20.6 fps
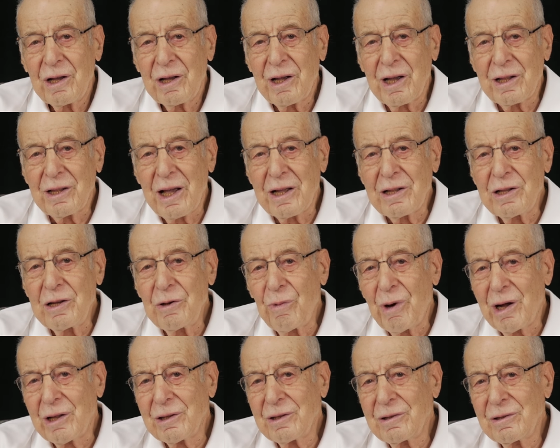Can
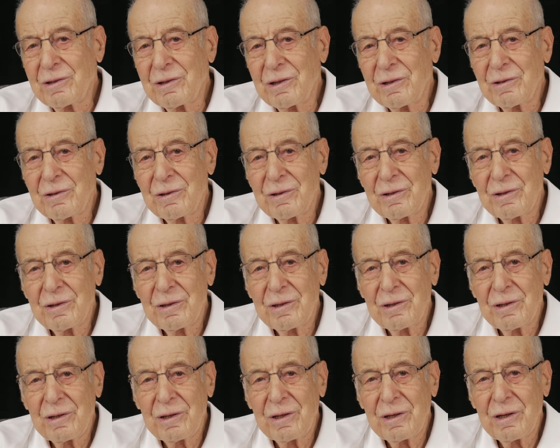anyone
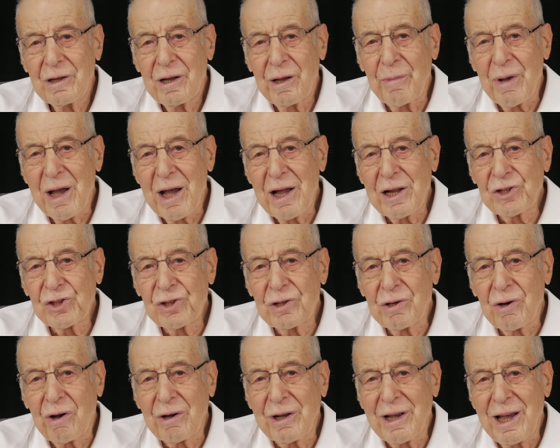
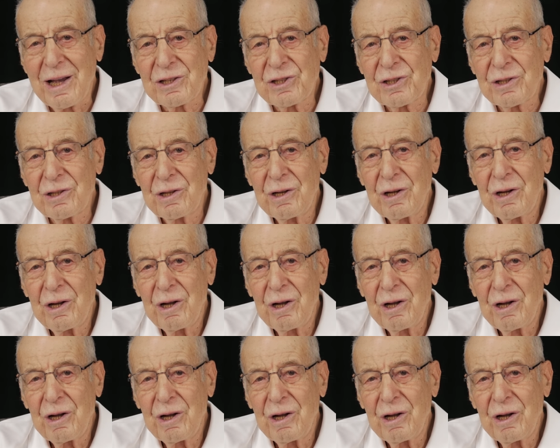imagine or guess